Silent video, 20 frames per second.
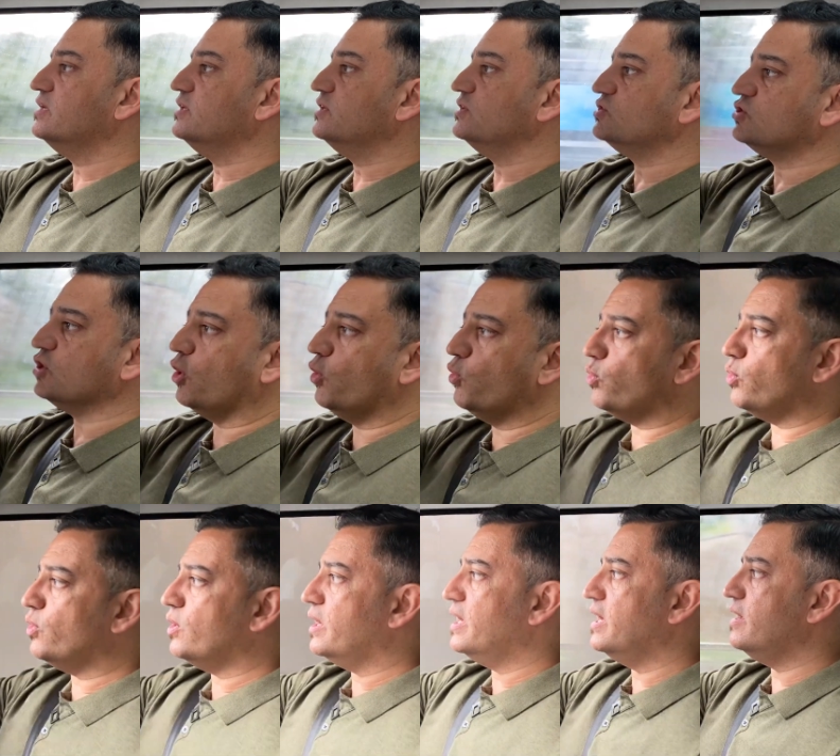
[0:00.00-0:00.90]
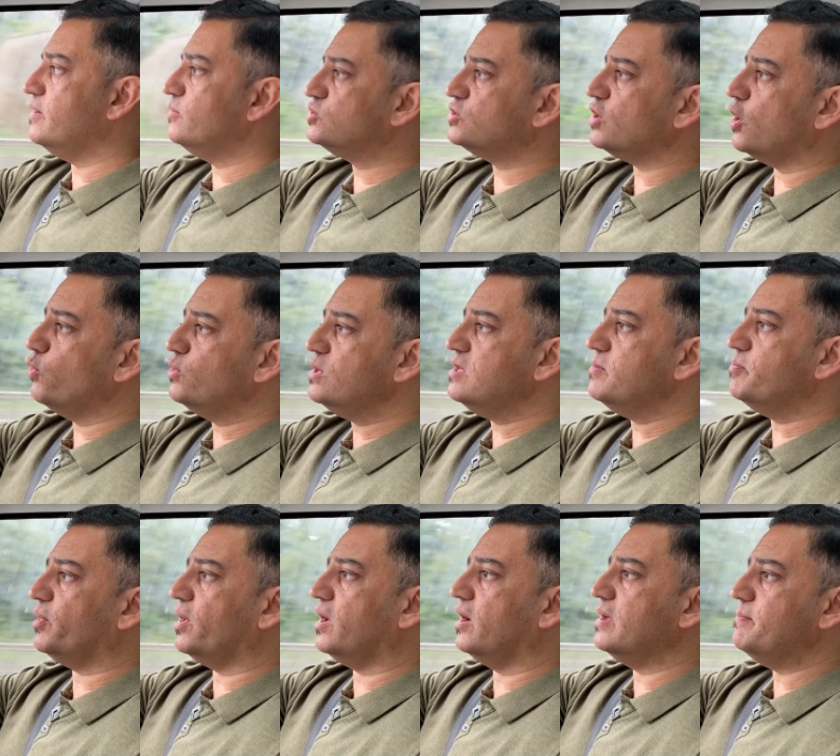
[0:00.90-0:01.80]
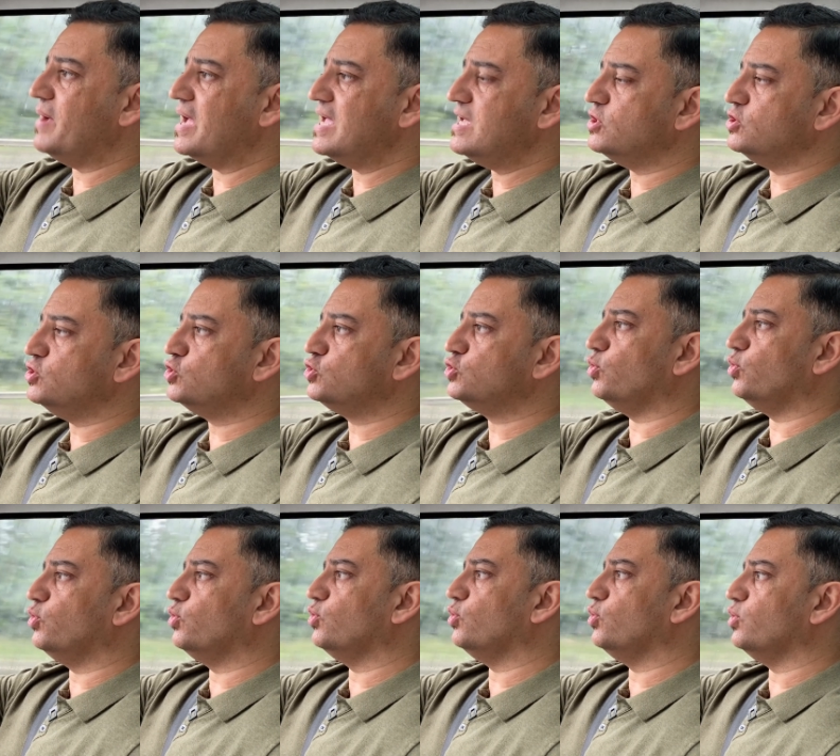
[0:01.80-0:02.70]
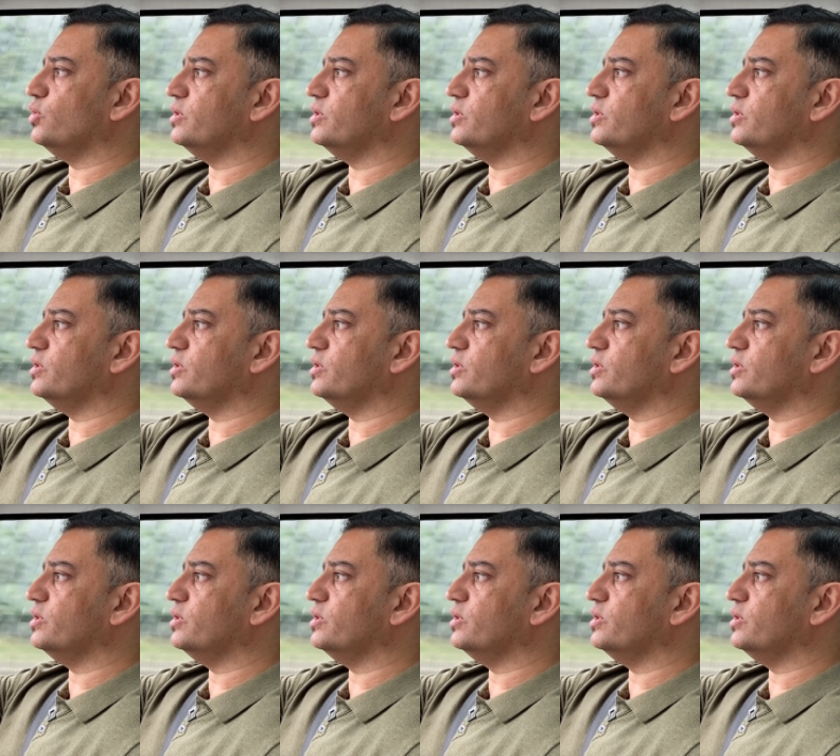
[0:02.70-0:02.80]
So uh, it's only by making sure